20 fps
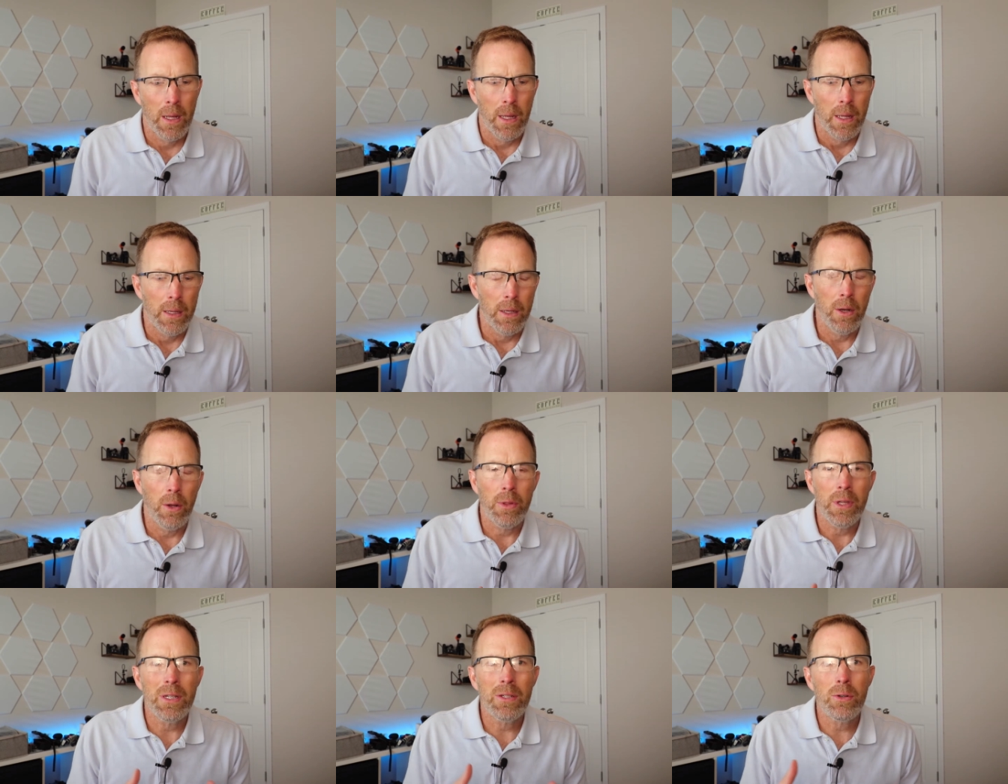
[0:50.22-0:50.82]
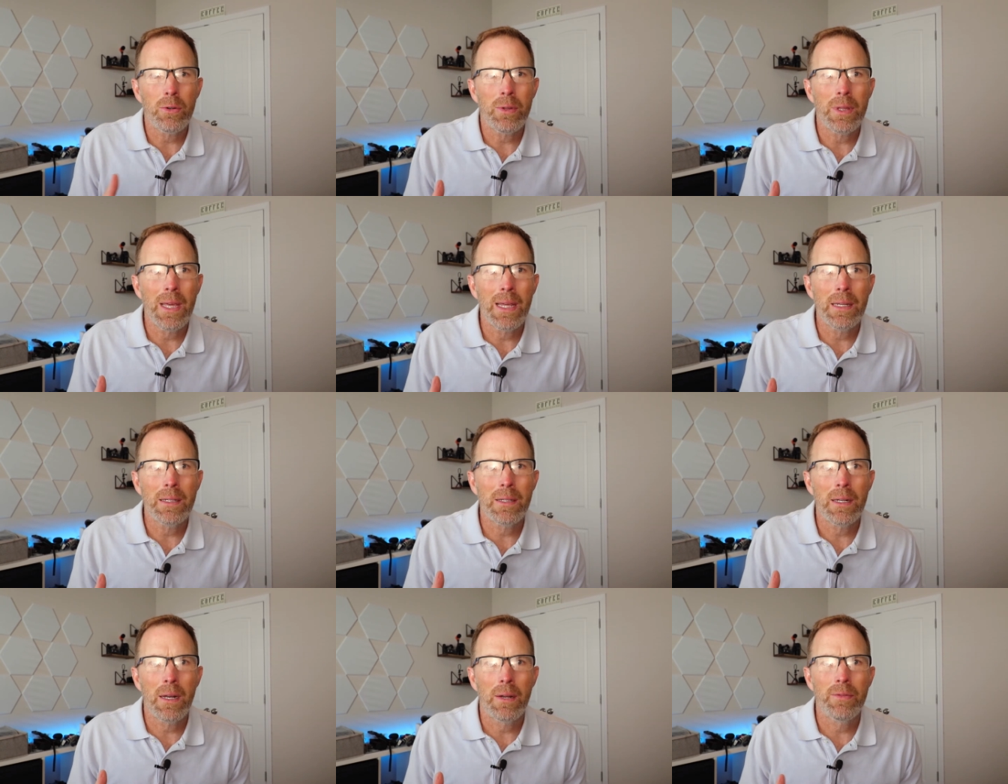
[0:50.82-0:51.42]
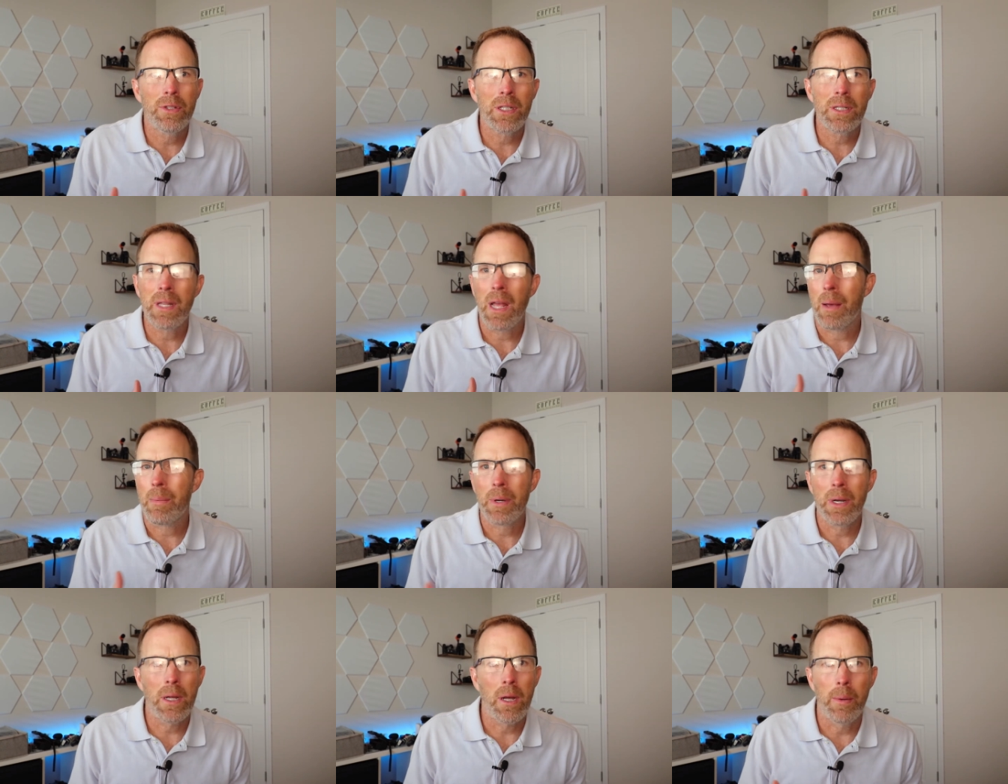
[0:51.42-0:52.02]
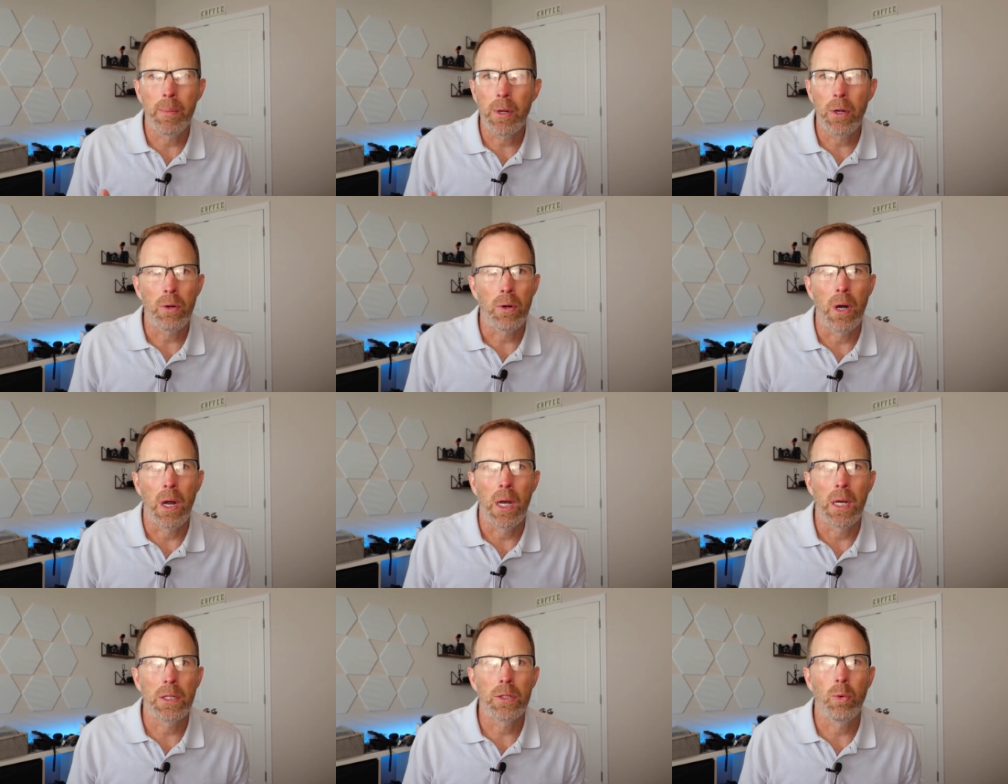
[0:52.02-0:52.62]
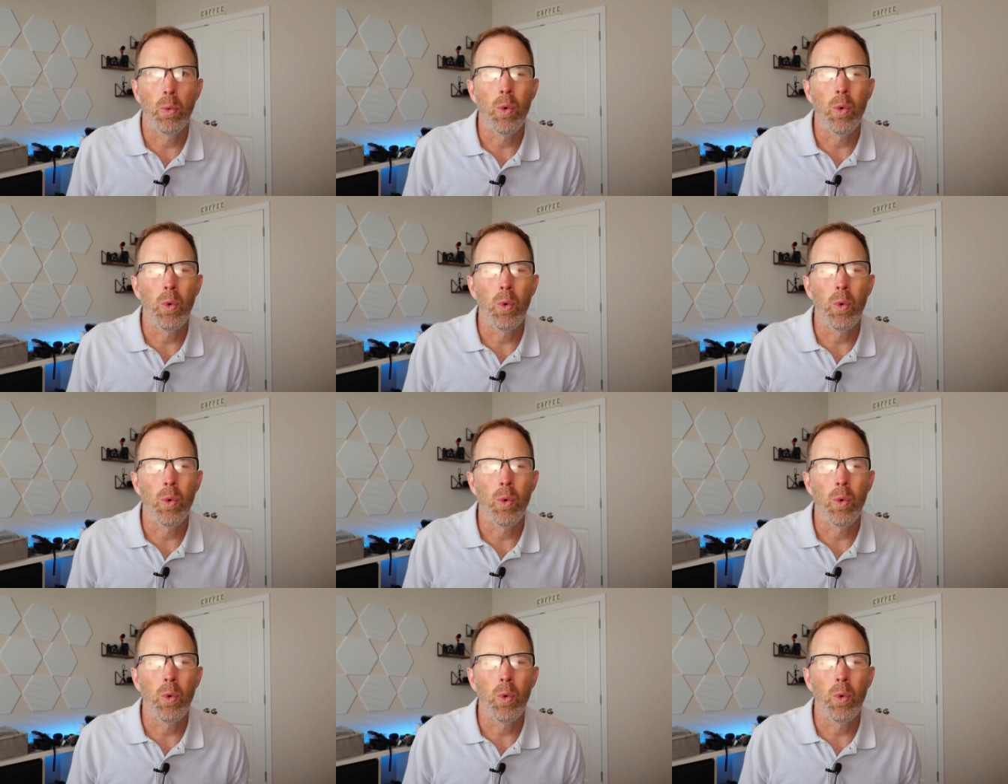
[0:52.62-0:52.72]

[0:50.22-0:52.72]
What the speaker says: these are things that I just haven't come across,